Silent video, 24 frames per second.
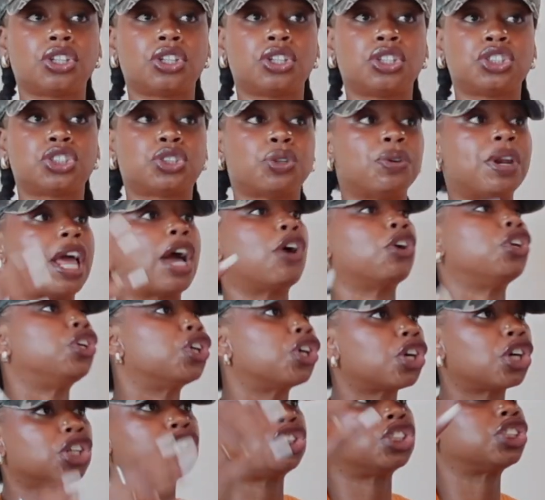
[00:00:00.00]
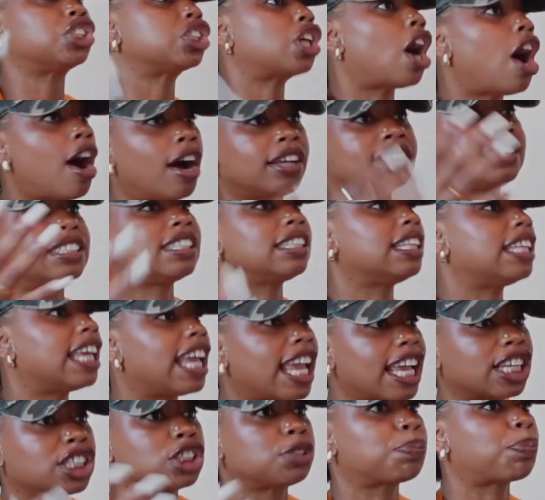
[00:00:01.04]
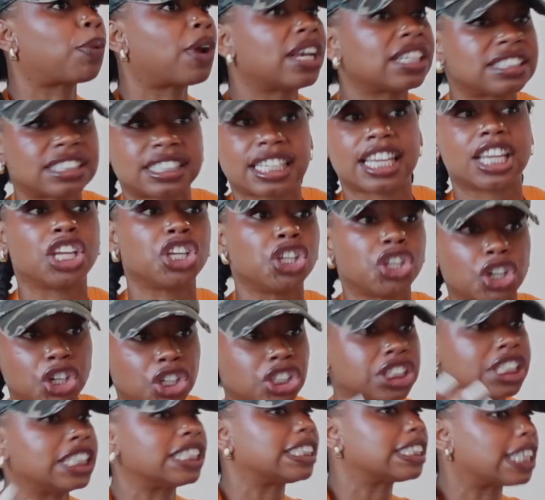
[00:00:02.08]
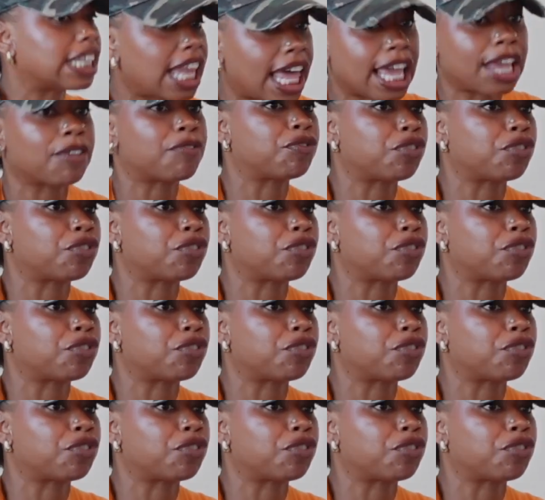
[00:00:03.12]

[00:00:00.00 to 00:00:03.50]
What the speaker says: So now you're just constantly expressing your dislike